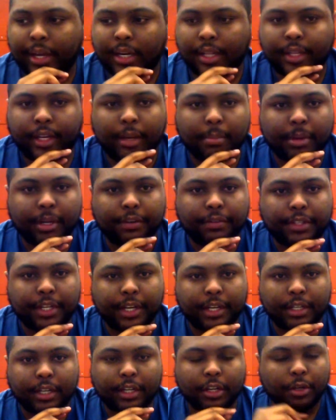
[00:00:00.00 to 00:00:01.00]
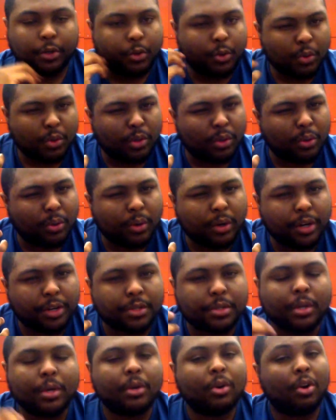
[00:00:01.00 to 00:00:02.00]
I think I might have taken like a cucaloris,
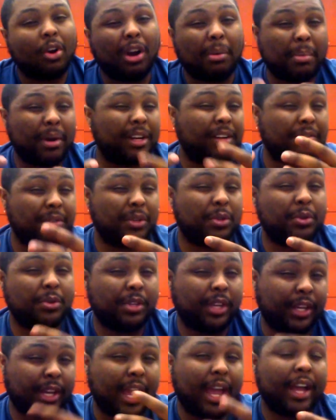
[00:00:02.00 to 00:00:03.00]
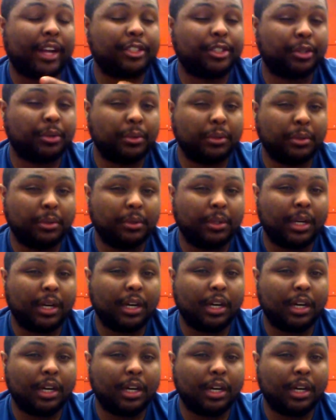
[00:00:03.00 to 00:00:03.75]
or I might have used like actual